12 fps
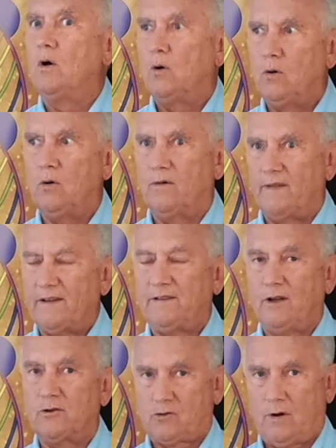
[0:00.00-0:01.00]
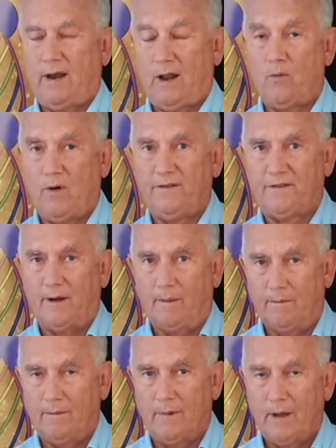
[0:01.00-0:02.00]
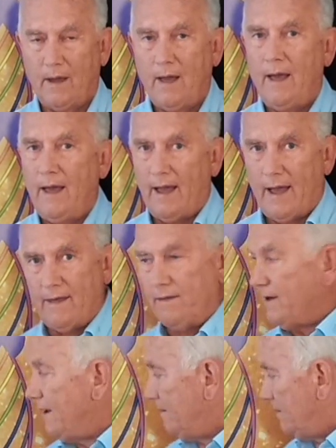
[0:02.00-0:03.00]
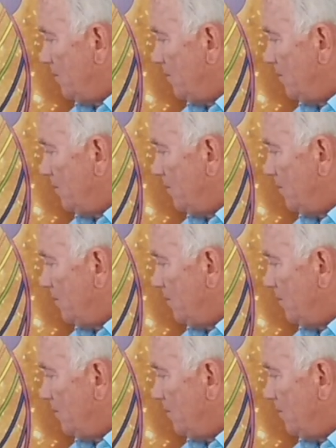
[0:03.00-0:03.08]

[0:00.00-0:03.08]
ooh, that sounds great, I want some. And then the